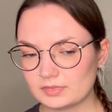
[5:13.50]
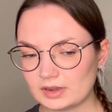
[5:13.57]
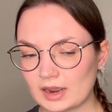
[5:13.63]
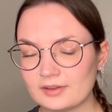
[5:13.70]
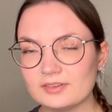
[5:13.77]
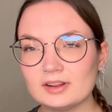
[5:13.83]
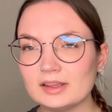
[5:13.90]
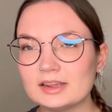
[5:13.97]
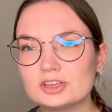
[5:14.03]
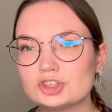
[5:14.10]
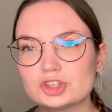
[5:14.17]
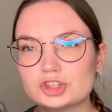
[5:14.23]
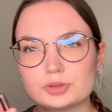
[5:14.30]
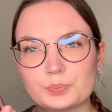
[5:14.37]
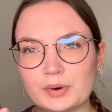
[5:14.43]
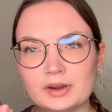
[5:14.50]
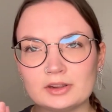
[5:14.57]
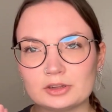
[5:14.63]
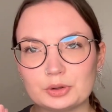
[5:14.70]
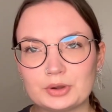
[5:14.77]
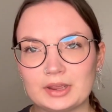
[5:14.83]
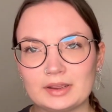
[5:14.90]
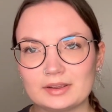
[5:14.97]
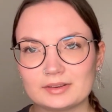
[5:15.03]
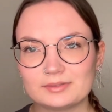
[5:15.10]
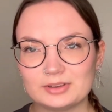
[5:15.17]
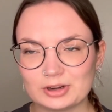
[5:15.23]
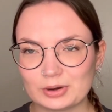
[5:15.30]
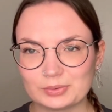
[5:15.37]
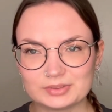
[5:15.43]
I feel like it's just spring looking,
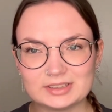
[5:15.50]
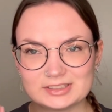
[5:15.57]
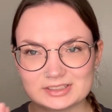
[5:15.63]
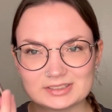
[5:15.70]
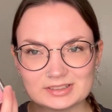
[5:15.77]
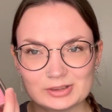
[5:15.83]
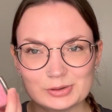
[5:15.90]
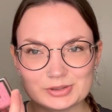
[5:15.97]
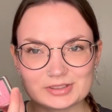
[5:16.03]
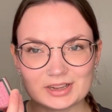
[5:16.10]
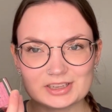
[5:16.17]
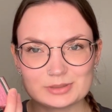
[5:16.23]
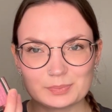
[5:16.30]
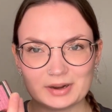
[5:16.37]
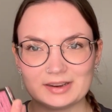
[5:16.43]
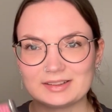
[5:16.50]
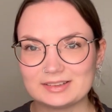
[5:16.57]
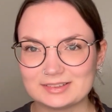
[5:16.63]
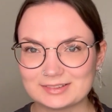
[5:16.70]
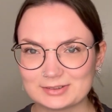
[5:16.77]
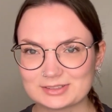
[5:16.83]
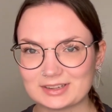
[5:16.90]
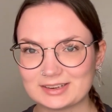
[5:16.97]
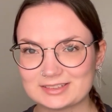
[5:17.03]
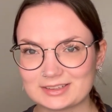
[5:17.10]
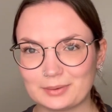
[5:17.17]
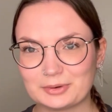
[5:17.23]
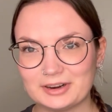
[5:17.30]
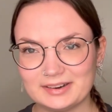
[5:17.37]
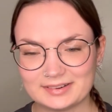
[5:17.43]
you know, this looks like spring, this looks like
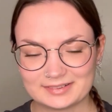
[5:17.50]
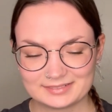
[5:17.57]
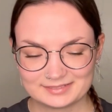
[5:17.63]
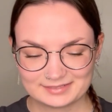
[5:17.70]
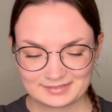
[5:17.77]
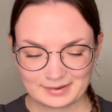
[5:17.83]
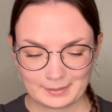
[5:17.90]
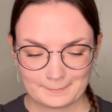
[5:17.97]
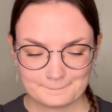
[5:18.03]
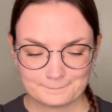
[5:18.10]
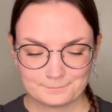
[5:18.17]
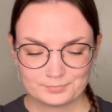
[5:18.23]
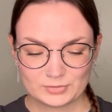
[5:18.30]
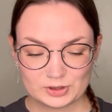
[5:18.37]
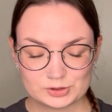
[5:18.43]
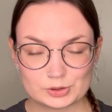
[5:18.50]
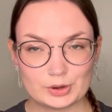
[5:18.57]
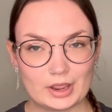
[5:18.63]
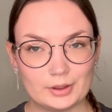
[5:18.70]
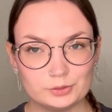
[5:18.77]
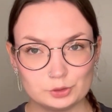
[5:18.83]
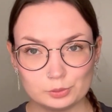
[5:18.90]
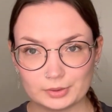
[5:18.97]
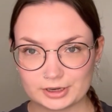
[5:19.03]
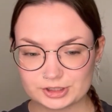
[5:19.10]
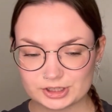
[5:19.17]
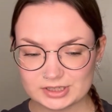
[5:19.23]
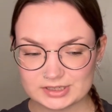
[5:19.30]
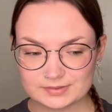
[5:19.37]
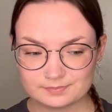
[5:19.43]
summer. So yeah, 2
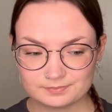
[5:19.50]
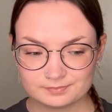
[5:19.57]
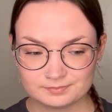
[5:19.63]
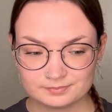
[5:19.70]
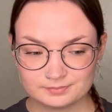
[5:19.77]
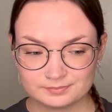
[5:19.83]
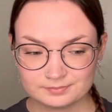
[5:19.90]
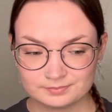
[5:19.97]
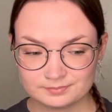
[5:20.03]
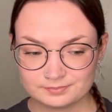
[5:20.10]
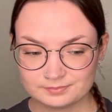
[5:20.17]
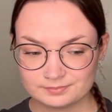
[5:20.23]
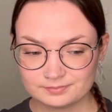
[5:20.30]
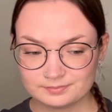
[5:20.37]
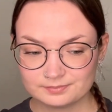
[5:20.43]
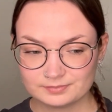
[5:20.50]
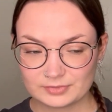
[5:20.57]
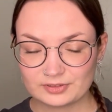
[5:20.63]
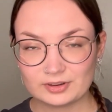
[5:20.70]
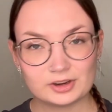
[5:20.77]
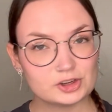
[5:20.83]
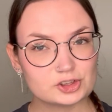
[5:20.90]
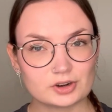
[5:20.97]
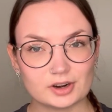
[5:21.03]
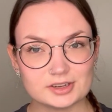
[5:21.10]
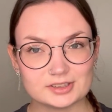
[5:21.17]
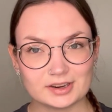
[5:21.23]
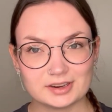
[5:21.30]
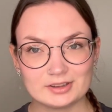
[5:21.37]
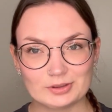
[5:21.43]
blushes. Fingers crossed
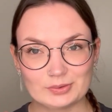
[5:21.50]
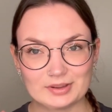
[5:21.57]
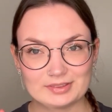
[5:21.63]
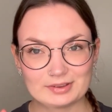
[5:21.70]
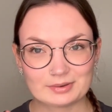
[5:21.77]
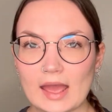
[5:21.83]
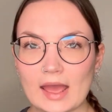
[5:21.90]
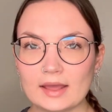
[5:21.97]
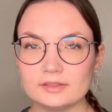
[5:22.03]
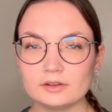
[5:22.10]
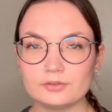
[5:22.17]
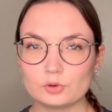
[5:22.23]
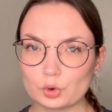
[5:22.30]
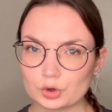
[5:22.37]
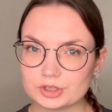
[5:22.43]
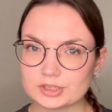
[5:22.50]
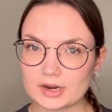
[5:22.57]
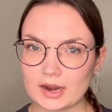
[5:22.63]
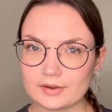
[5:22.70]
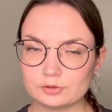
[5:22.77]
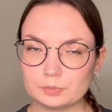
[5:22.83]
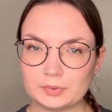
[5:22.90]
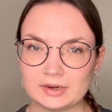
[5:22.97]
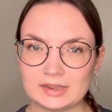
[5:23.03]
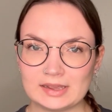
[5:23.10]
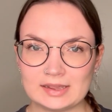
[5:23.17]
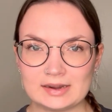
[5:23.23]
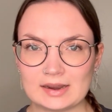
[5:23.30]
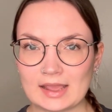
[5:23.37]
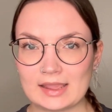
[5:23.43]
I can do it. And of course I have to bring
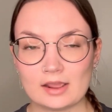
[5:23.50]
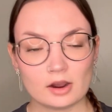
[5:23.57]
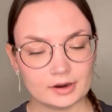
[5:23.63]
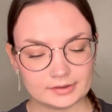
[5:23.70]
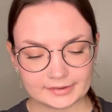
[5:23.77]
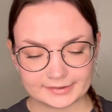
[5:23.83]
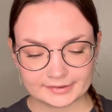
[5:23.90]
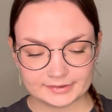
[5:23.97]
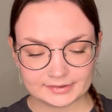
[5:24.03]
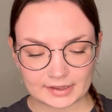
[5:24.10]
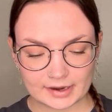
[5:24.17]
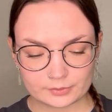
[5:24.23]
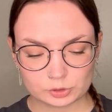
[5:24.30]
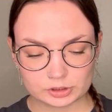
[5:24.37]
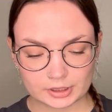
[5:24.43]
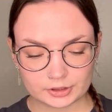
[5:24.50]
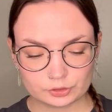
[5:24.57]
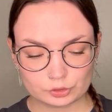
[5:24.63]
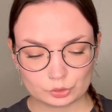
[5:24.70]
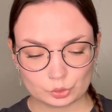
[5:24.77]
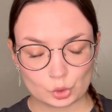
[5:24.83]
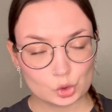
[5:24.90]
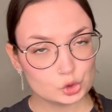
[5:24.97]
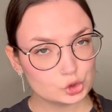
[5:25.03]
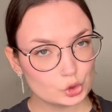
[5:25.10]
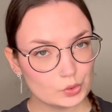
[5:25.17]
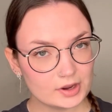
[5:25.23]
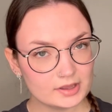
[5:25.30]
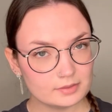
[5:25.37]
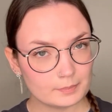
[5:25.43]
in a highlighter that I would like to also
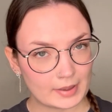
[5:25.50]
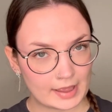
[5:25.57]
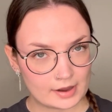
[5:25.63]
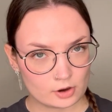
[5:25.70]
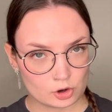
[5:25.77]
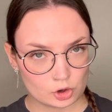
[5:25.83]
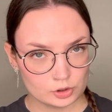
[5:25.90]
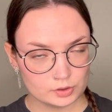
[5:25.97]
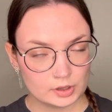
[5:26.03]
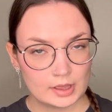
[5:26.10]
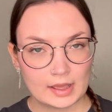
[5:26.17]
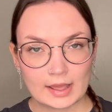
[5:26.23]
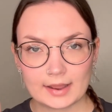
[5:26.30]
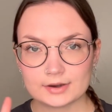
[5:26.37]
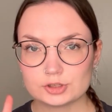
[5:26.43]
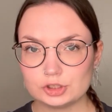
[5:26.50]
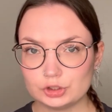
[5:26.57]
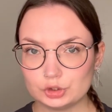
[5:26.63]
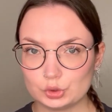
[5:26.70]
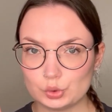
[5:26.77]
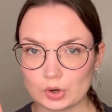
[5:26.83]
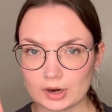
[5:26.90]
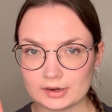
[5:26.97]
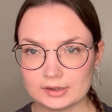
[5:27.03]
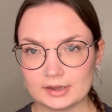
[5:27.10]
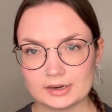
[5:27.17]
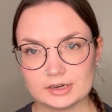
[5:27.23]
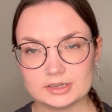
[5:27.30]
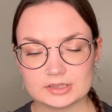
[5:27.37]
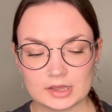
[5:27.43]
hit pan on. Actually 2
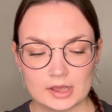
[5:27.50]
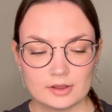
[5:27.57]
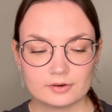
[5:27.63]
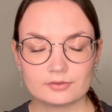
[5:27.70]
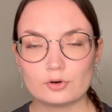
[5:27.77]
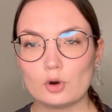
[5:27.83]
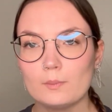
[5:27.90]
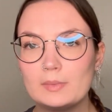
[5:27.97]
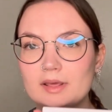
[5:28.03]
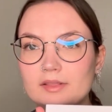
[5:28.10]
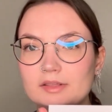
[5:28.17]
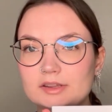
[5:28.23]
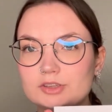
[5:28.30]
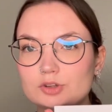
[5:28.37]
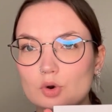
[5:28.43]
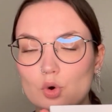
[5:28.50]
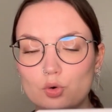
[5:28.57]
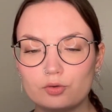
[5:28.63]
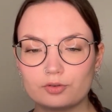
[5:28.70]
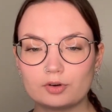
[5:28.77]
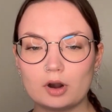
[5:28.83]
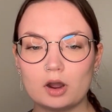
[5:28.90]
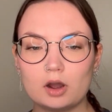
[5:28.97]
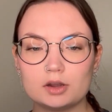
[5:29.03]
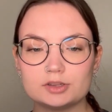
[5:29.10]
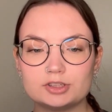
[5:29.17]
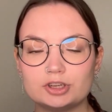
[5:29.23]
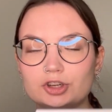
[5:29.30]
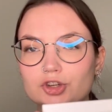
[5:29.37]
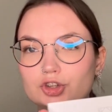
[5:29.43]
highlighters from this Ofra
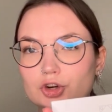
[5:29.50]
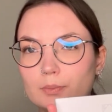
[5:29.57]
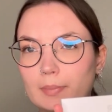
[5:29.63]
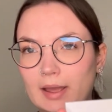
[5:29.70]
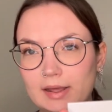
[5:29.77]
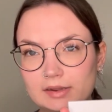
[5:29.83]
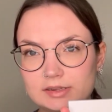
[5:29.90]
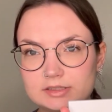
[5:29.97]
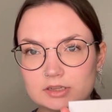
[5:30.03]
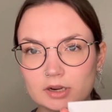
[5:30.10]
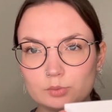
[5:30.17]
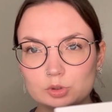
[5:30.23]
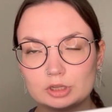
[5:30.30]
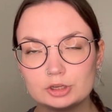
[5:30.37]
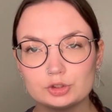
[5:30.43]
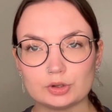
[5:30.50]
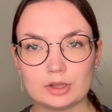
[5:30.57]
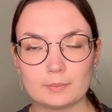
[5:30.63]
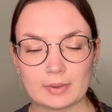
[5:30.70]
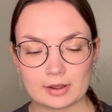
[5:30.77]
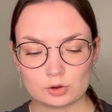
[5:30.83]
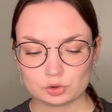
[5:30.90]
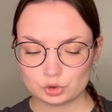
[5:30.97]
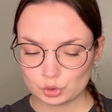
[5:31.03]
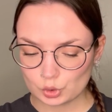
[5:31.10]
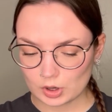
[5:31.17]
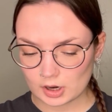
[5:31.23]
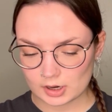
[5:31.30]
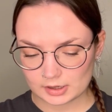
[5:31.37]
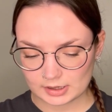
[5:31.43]
signature palette. I would like to hit pan on 2
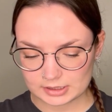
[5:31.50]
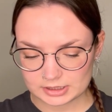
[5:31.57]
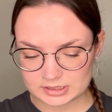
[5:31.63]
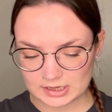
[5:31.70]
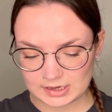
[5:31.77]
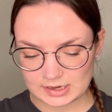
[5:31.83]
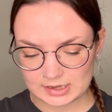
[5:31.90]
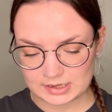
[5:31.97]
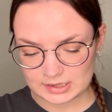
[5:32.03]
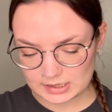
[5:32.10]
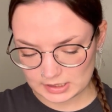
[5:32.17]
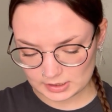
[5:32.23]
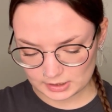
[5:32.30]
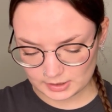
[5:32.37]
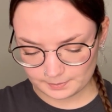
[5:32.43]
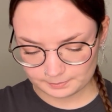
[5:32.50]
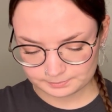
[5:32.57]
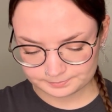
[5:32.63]
highlighters in here.